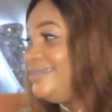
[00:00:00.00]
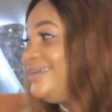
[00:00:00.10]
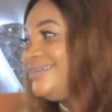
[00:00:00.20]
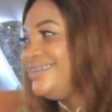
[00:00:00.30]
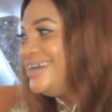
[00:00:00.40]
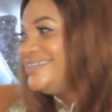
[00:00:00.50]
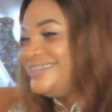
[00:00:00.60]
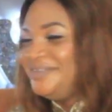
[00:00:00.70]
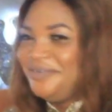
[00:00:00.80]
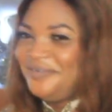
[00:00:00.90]
Thank you
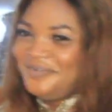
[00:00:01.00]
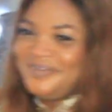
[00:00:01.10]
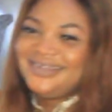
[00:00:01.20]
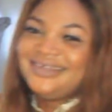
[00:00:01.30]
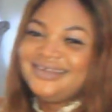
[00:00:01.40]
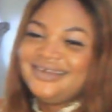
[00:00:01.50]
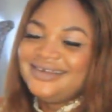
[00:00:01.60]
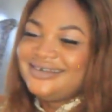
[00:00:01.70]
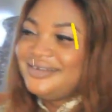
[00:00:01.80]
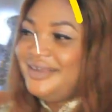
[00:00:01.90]
so much.
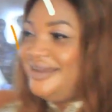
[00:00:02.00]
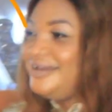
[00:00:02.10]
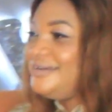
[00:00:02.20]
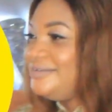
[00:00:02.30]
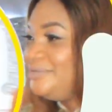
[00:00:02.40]
Thank you so